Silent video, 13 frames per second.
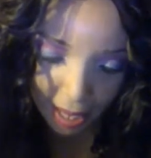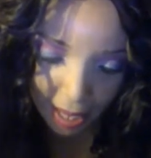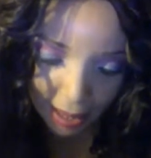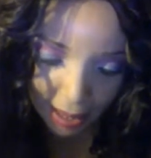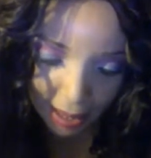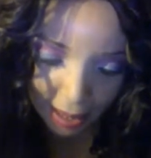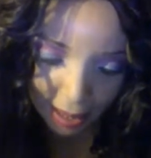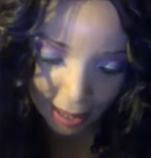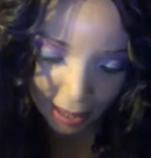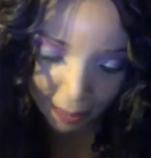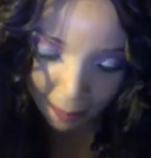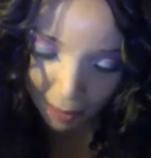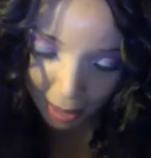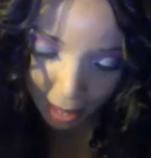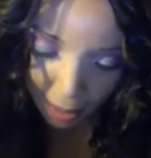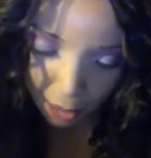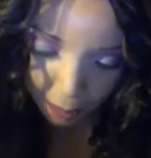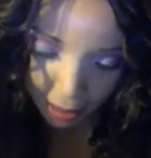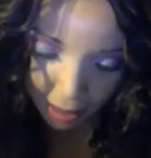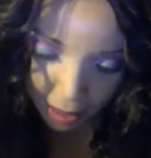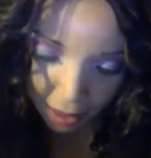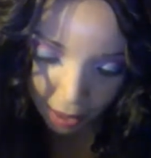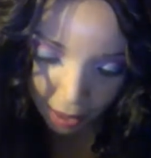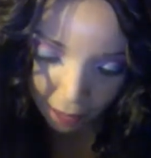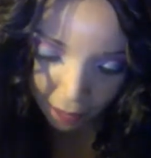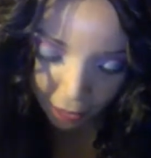and like a loud
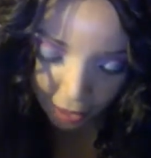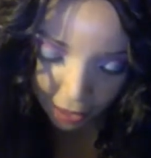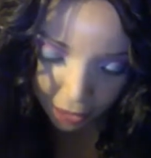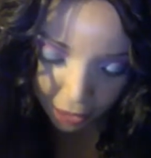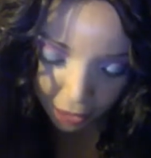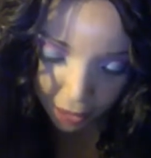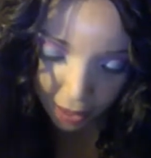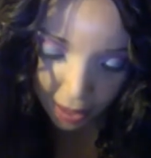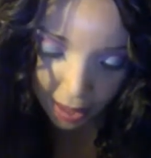peal of thunder.